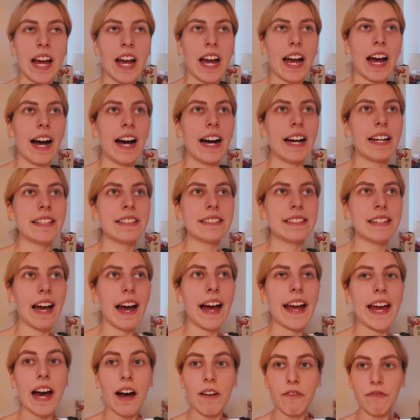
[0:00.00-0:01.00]
and
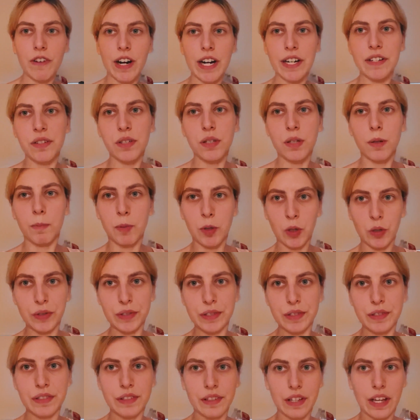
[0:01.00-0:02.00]
I have read the
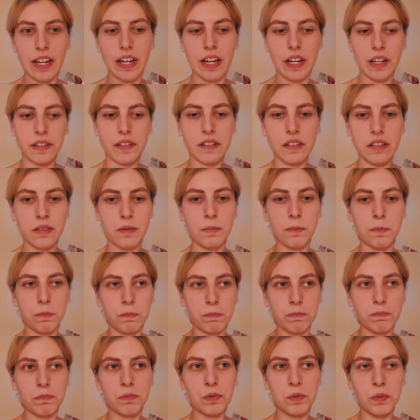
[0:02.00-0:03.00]
books. It is
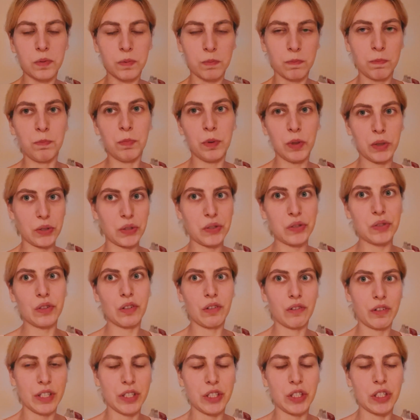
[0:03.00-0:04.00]
books
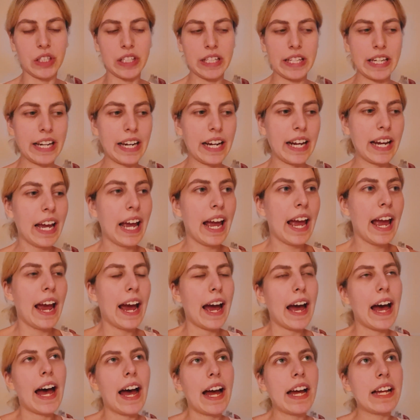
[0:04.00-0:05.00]
originally,
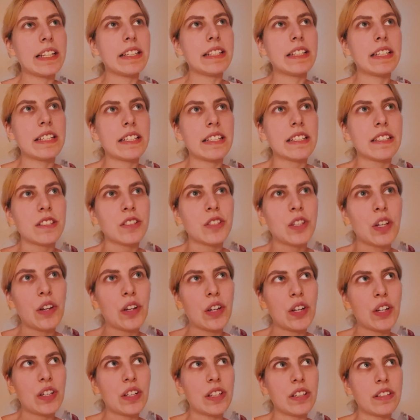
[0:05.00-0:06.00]
and
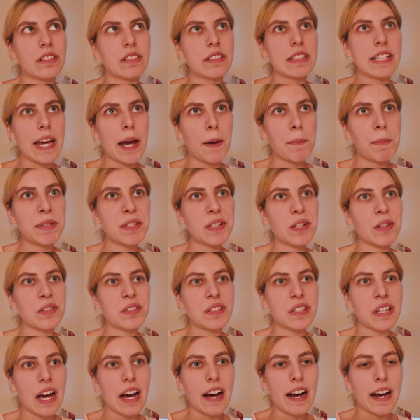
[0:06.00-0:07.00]
the the
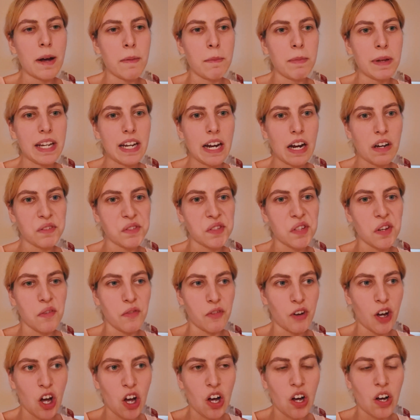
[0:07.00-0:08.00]
episodes that have been out so
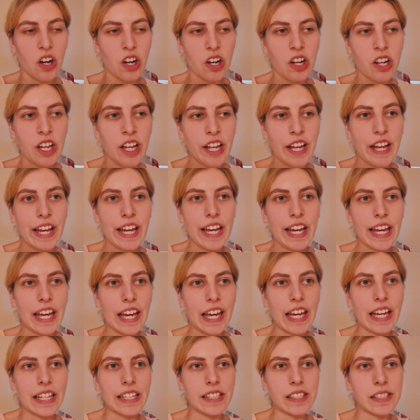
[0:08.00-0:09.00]
far,
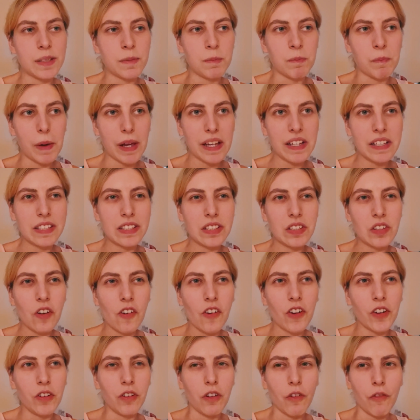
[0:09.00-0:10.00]
it's based
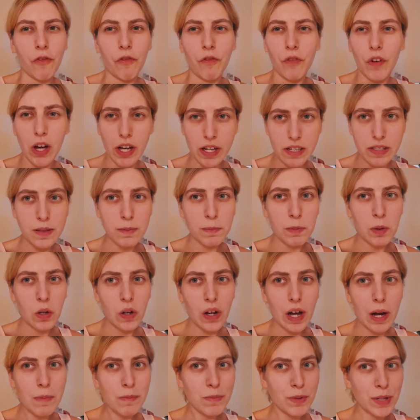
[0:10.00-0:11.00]
on the first
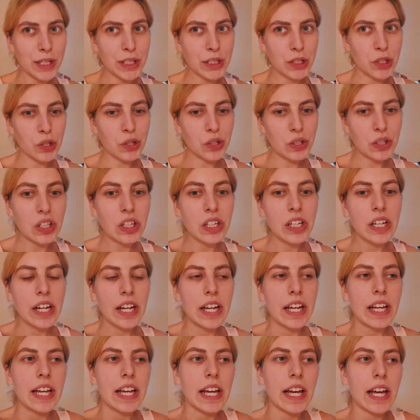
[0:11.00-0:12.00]
book, I'm pretty sure
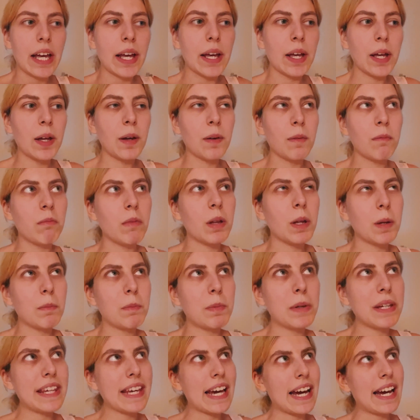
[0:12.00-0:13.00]
um,
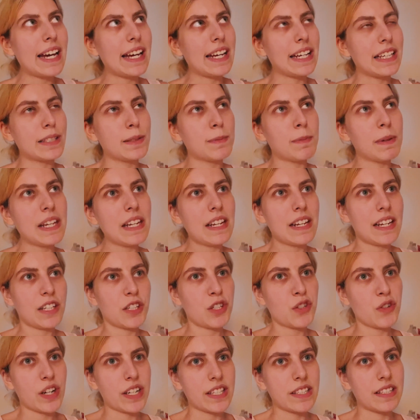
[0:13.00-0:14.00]
but yeah, it's been
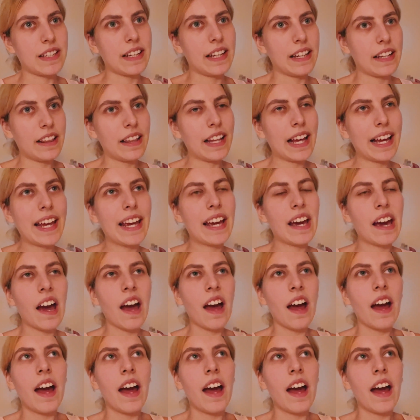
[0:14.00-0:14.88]
interesting. Like,